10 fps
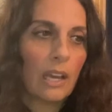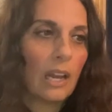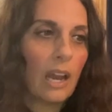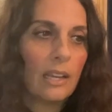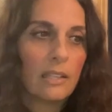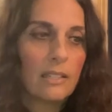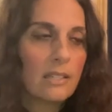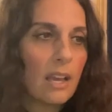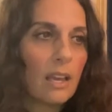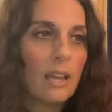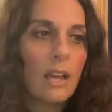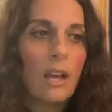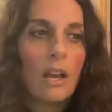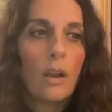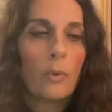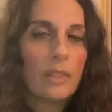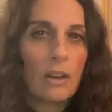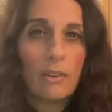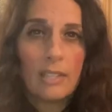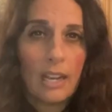and I can say
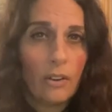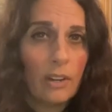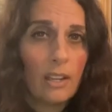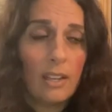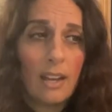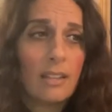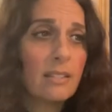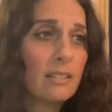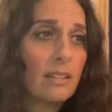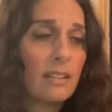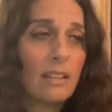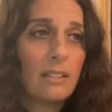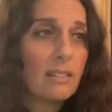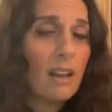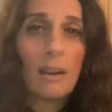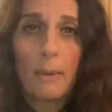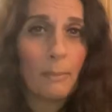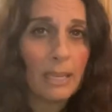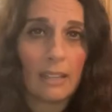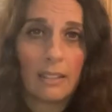without a doubt, it has, it's not about
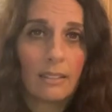me.